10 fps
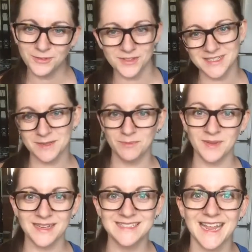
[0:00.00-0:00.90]
for this
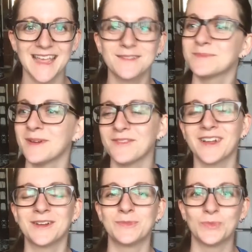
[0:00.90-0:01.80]
big day that was my
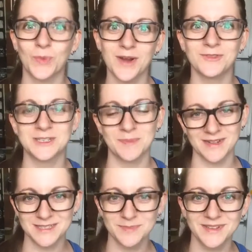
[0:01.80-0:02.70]
fucking one
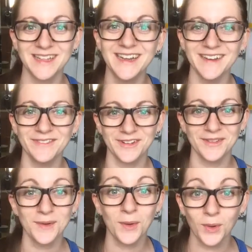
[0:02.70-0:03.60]
responsibility for
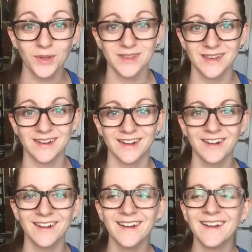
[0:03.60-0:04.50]
the whole
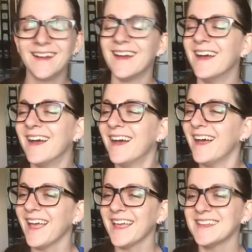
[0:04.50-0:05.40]
year.
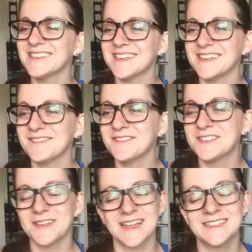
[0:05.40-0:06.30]
And uh,
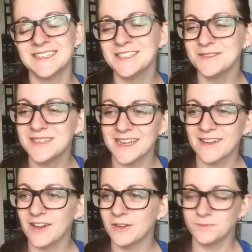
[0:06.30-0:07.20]
so yeah, I didn't do
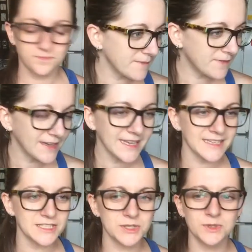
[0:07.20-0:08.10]
dick all. Finally
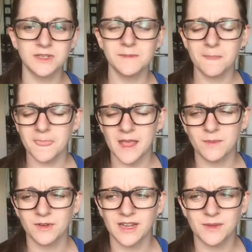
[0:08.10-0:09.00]
get to school
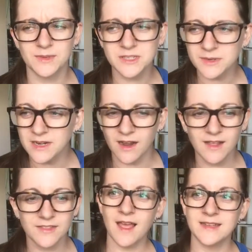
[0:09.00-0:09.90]
and we're like, what's going
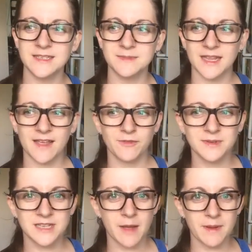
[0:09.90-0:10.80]
on? It seems like
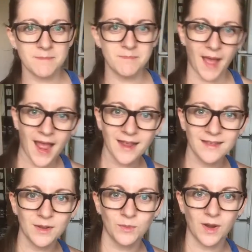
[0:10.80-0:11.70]
everyone's coming
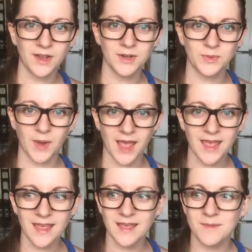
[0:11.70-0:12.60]
back and walking
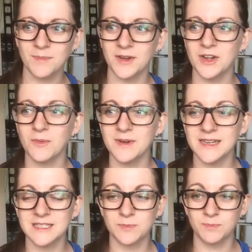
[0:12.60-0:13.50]
away, but
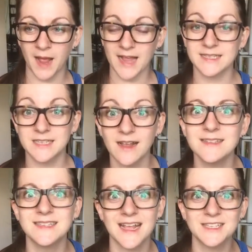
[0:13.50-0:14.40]
nobody's passed
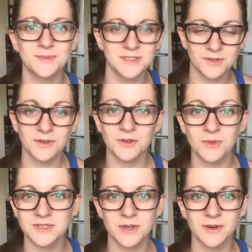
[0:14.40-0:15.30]
us yet, so we still don't know
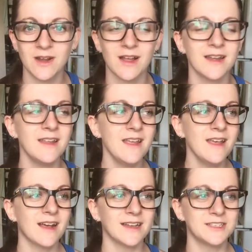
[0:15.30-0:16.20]
what's going on
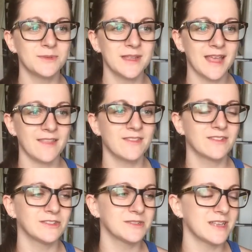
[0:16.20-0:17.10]
until we get
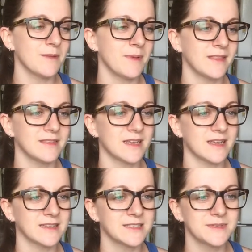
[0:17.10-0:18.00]
close up and
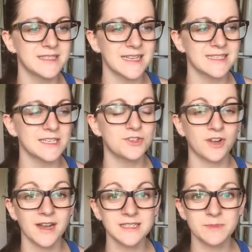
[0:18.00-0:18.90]
uh, someone says the
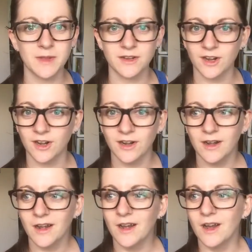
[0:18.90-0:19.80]
transmitter
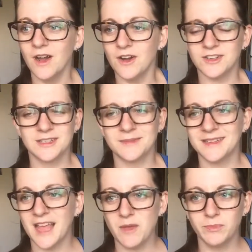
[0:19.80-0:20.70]
or something
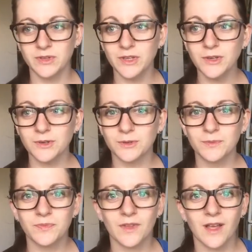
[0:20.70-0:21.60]
like that blew.
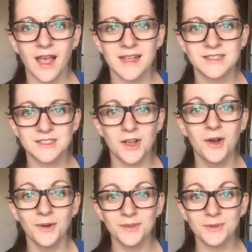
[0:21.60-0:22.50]
And
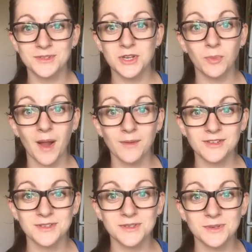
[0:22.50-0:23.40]
so there was no power
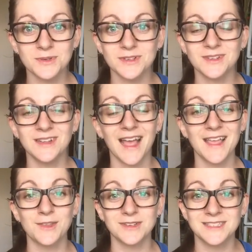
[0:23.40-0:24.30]
to the school
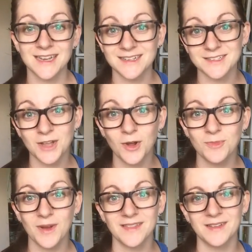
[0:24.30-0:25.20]
and they were sending us home.
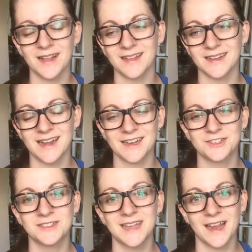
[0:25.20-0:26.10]
We had uh, an
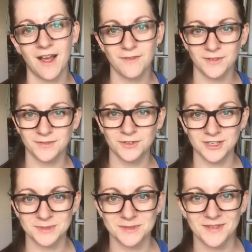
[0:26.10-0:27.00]
extra day off of
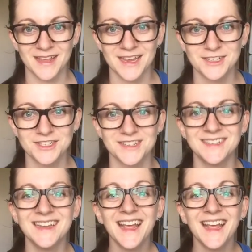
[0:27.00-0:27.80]
Christmas vacation.